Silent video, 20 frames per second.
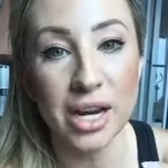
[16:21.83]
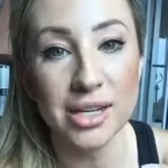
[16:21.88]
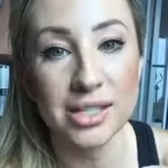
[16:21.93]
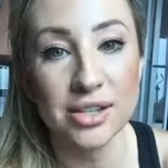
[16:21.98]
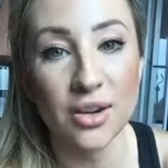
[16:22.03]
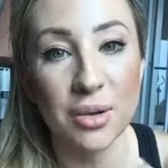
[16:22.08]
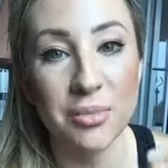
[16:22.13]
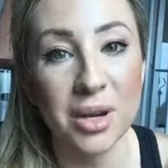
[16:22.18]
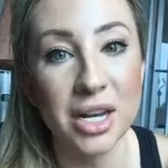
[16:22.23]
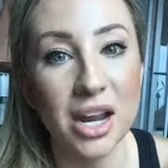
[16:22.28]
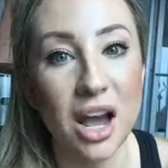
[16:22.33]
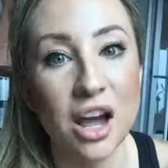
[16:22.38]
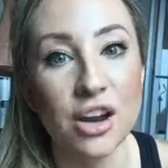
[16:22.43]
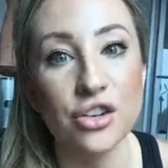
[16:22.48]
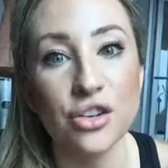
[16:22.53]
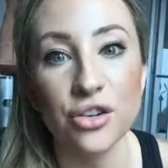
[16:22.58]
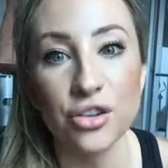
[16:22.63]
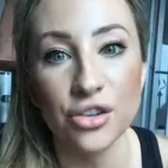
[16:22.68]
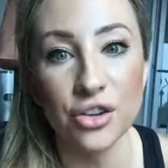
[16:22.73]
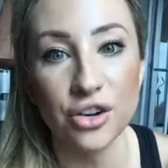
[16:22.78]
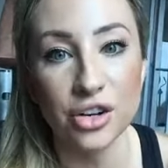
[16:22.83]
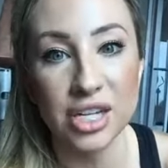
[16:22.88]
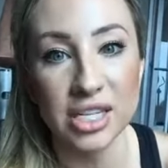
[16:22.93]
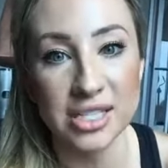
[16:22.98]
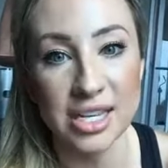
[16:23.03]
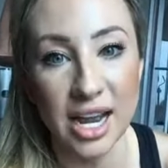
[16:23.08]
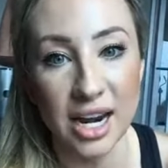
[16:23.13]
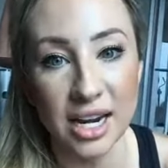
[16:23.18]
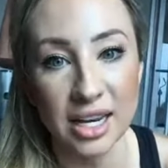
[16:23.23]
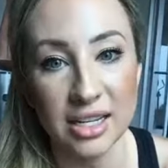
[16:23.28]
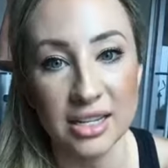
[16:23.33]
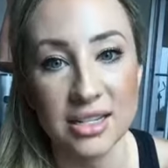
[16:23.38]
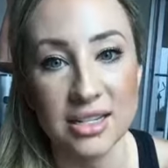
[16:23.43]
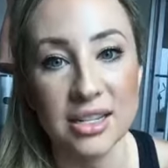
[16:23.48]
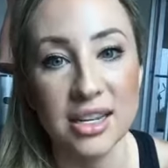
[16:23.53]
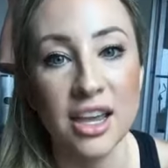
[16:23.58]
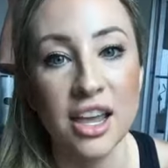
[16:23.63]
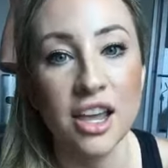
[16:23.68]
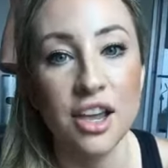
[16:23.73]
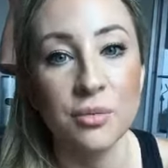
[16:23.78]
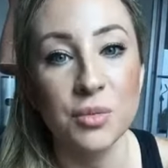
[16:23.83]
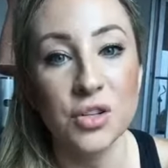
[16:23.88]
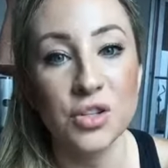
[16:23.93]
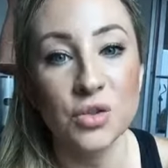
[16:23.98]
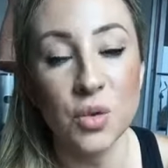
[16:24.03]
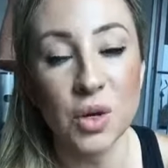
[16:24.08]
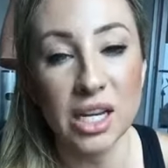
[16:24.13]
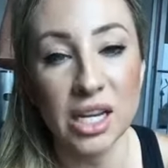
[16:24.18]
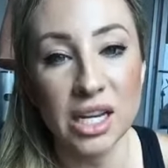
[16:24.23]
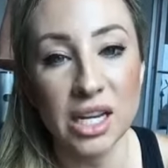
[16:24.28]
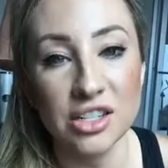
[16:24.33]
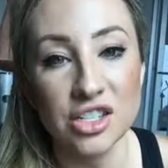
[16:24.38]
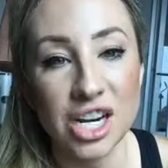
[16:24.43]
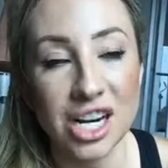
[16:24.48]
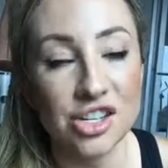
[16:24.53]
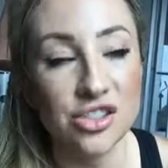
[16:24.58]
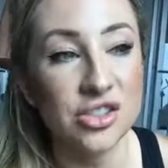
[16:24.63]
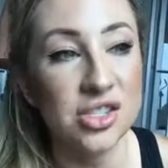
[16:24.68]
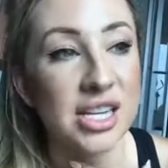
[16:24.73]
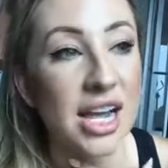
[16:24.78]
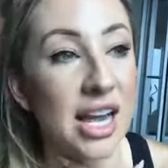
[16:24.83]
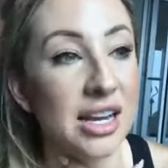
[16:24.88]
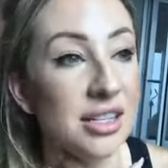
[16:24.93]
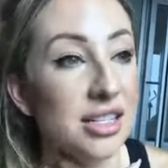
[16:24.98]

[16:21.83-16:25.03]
So I mean under 30 seconds between each exercise.